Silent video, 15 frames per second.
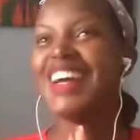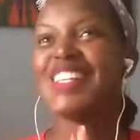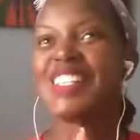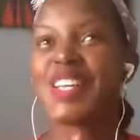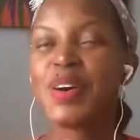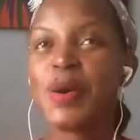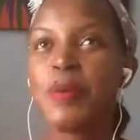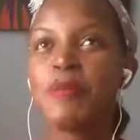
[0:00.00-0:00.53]

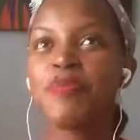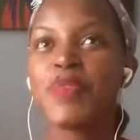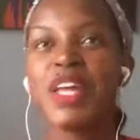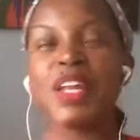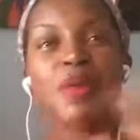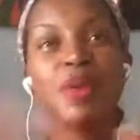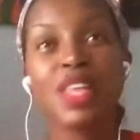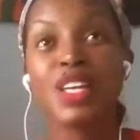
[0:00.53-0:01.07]
So
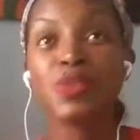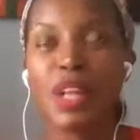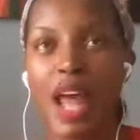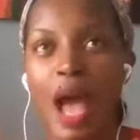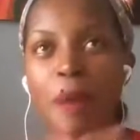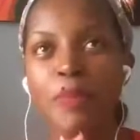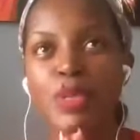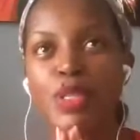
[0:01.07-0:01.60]
anyway, that's what
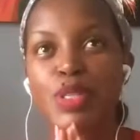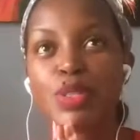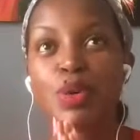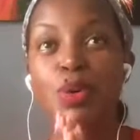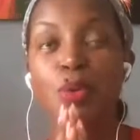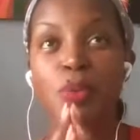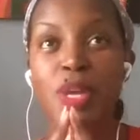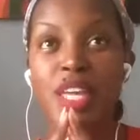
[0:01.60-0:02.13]
happened.
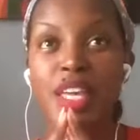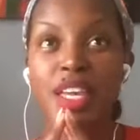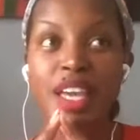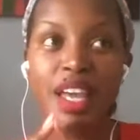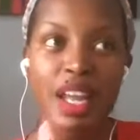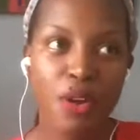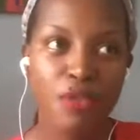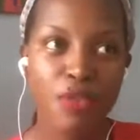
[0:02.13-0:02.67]
So we
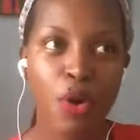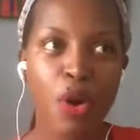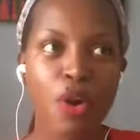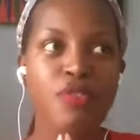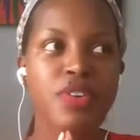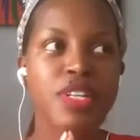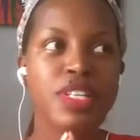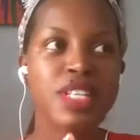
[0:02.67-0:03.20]
get out of
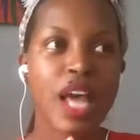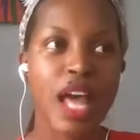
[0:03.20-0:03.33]
COVID